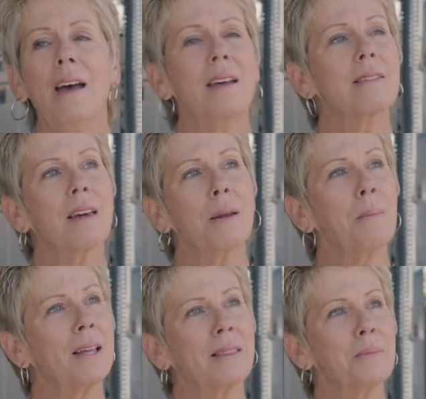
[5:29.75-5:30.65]
is going to
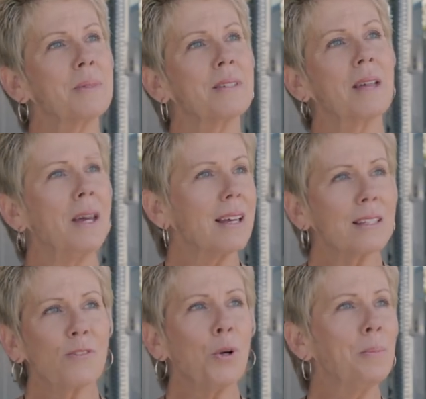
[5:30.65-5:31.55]
make them
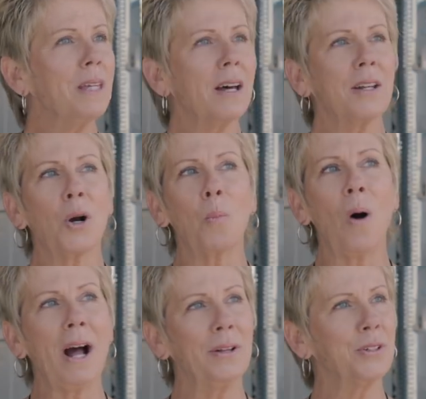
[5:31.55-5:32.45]
successful beyond our
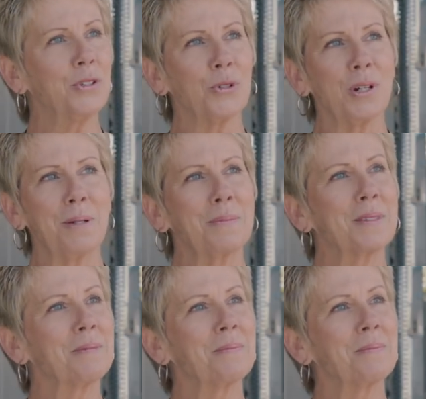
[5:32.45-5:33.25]
wildest dreams.